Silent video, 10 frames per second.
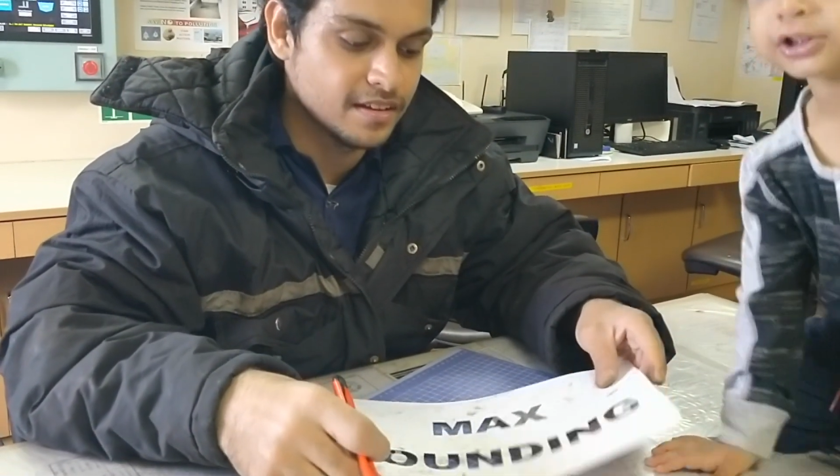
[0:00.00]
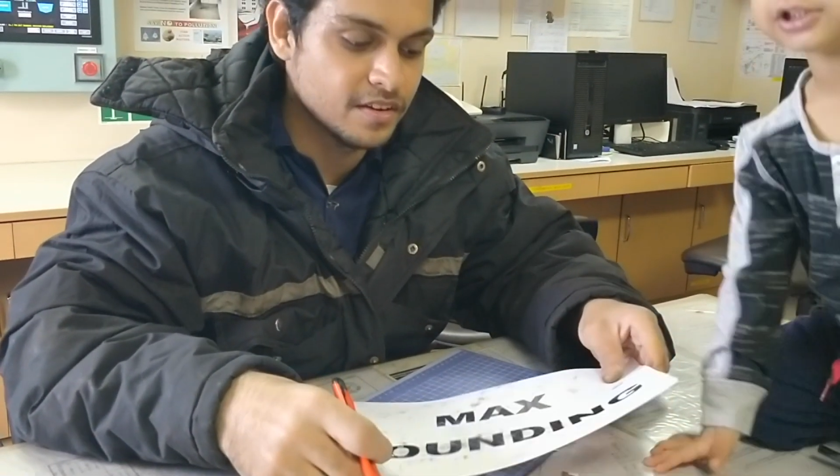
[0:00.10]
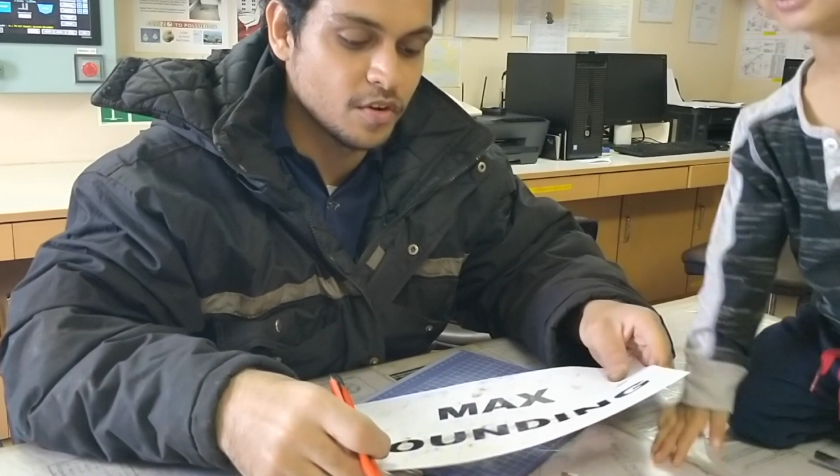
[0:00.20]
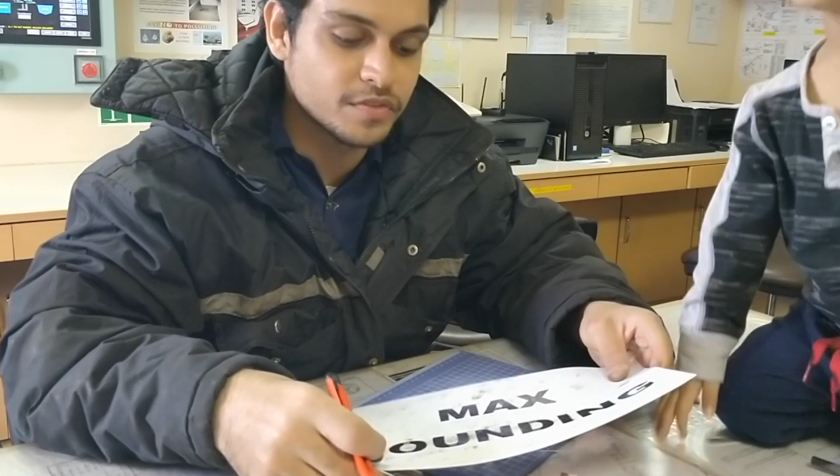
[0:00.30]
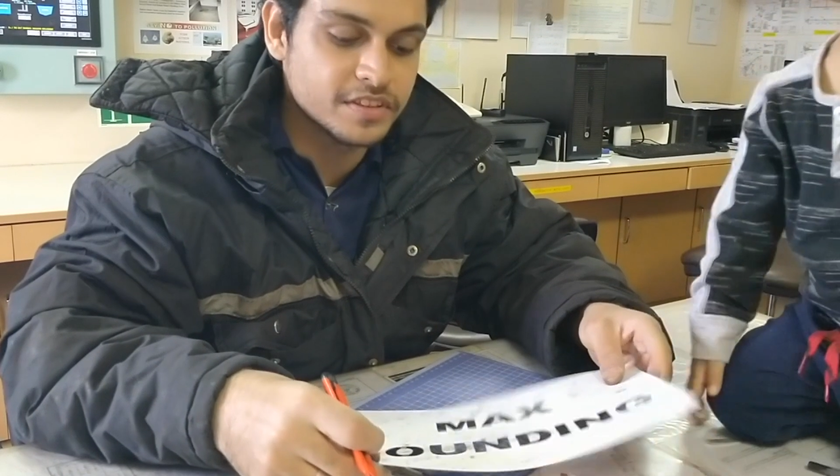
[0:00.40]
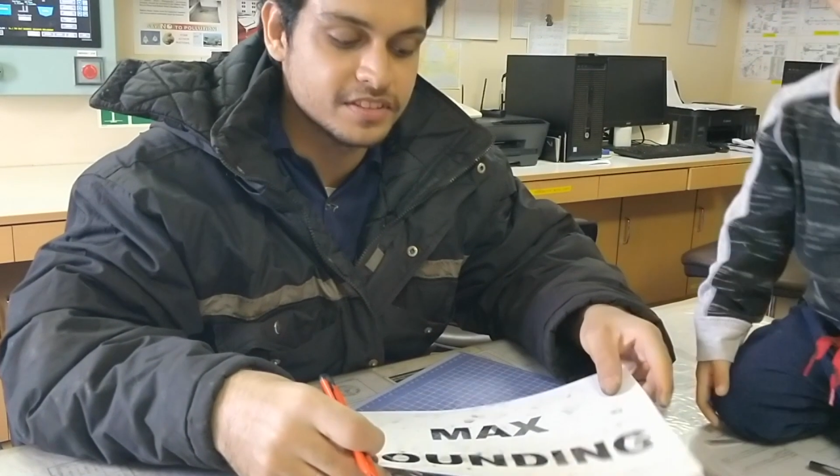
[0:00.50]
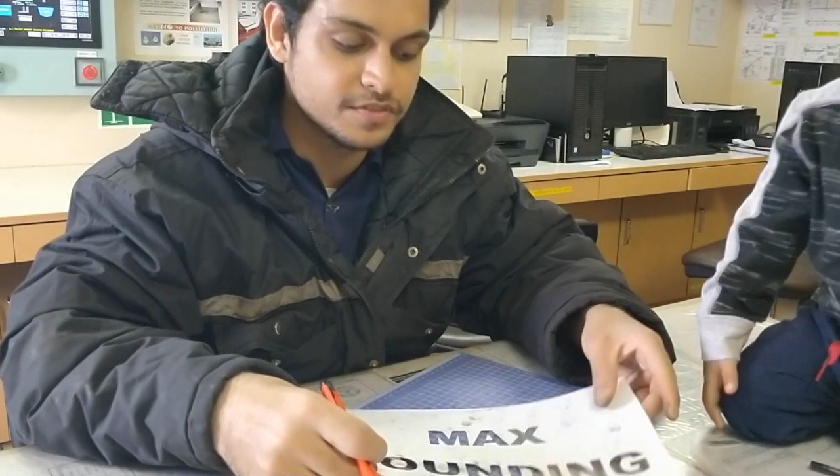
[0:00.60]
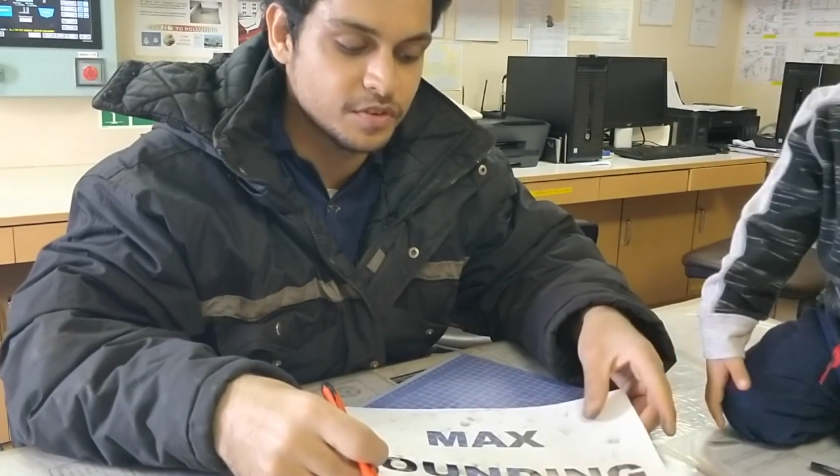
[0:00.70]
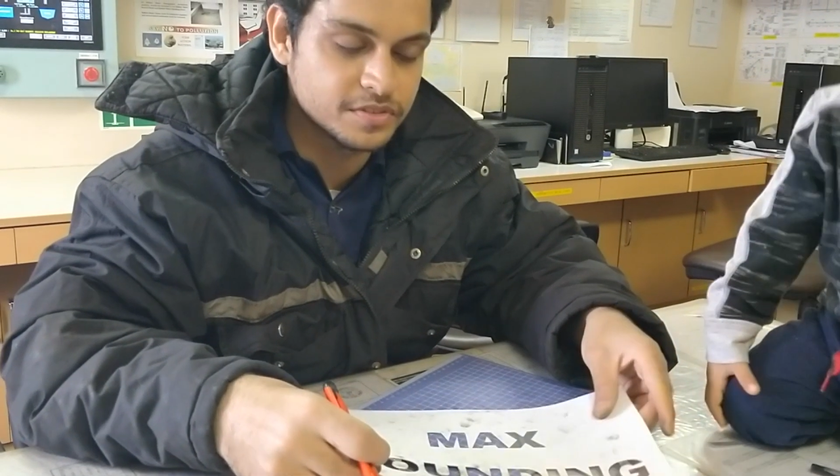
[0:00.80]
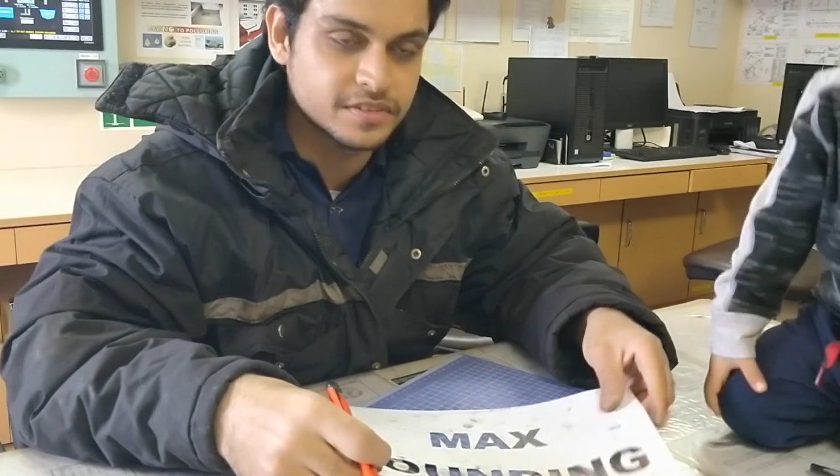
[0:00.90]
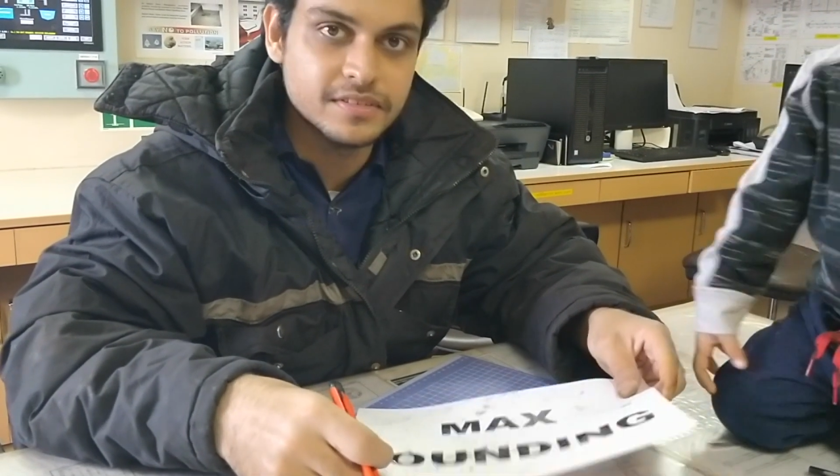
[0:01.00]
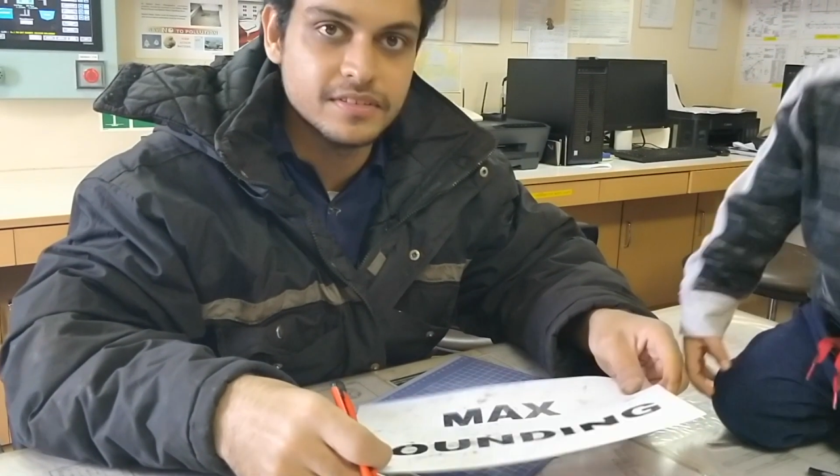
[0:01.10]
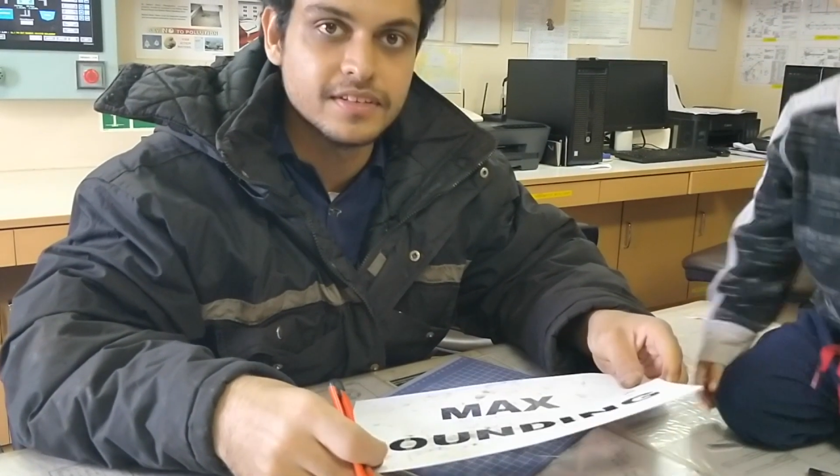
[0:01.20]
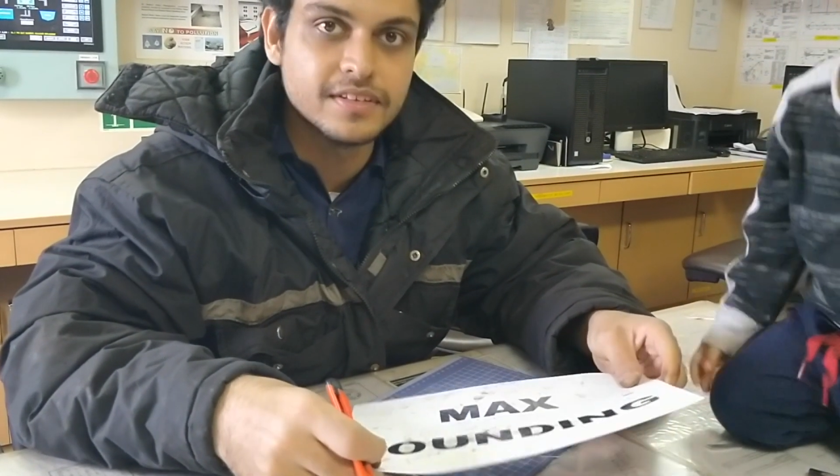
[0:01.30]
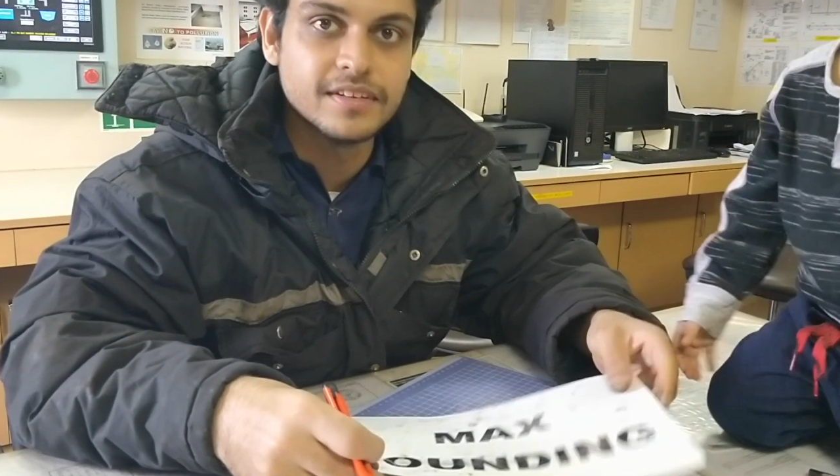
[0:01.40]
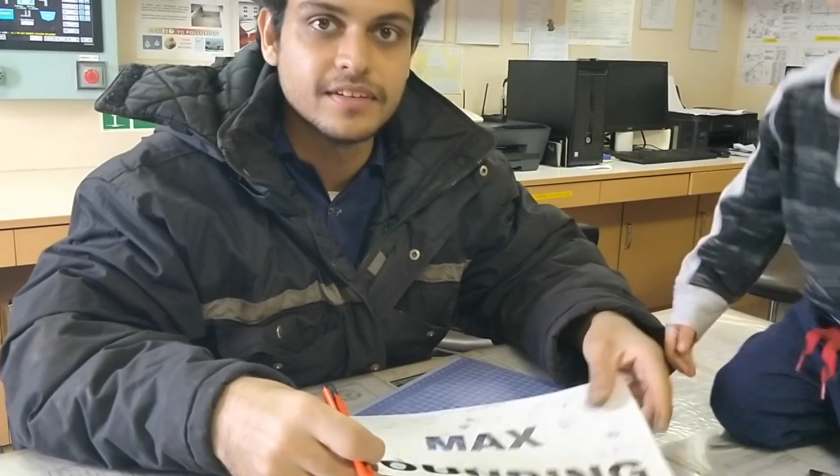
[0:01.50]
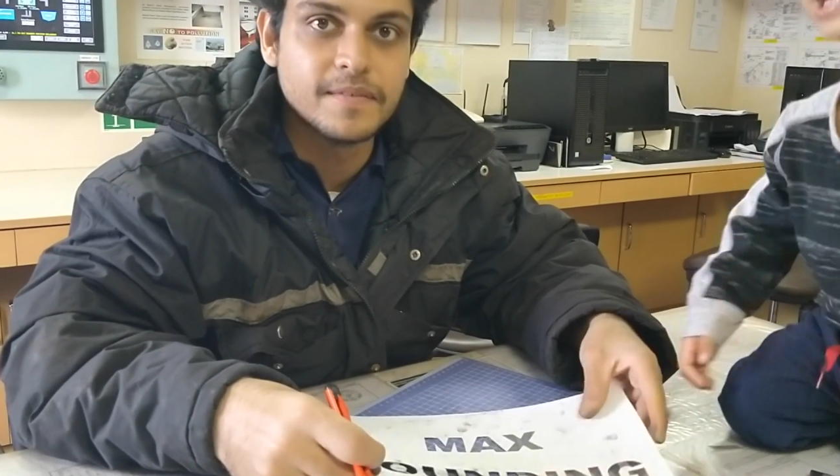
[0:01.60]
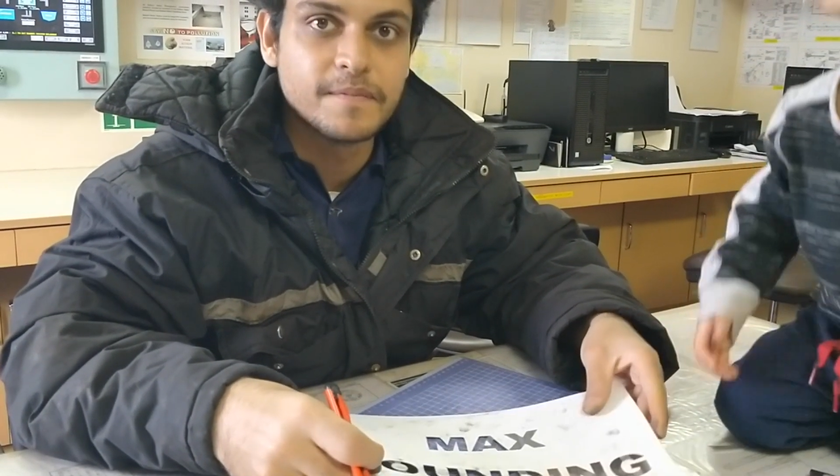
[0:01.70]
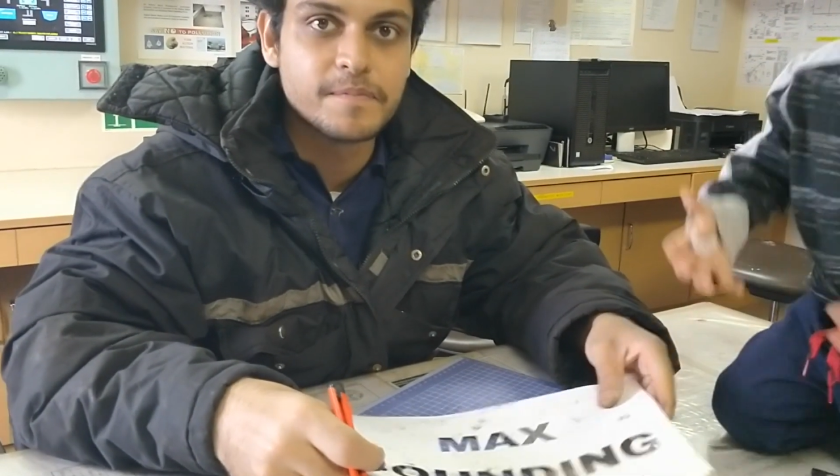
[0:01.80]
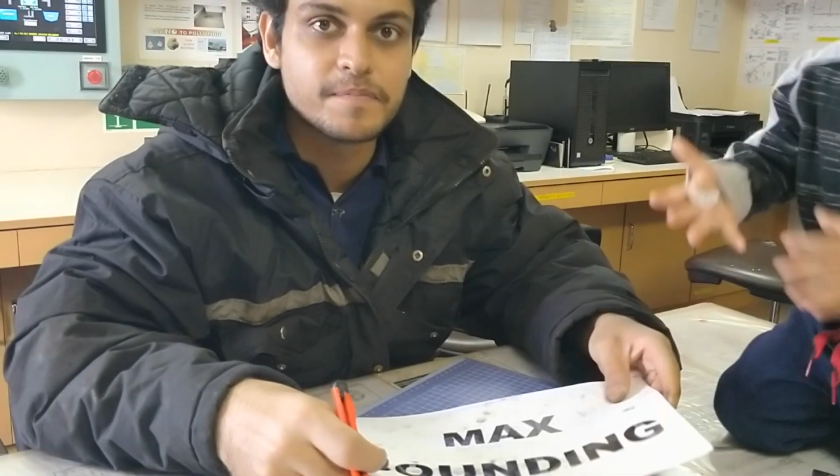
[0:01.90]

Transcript: Along with the chief officer. Oh,